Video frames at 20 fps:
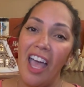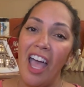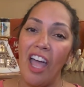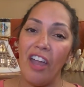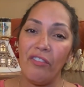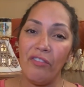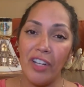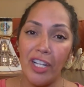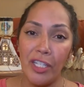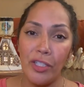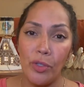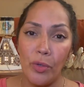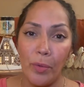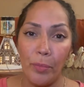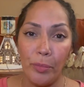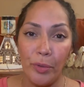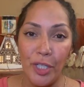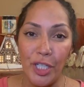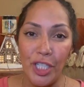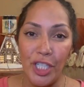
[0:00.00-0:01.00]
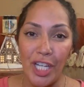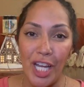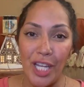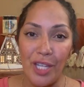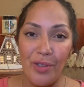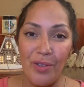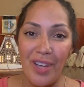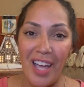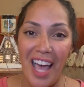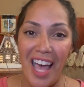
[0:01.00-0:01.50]
I really do appreciate
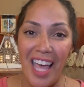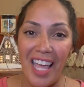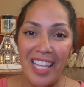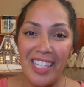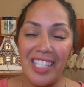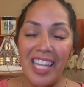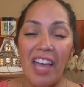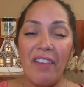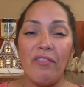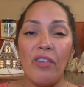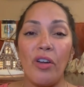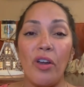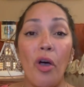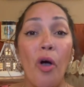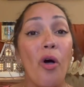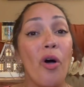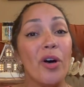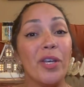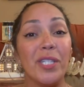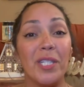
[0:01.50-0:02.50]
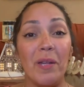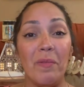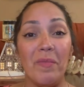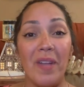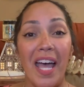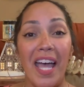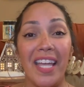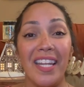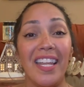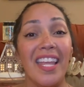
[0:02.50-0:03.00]
you guys. Have an awesome
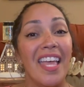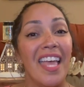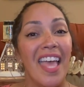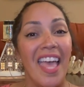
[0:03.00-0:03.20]
night.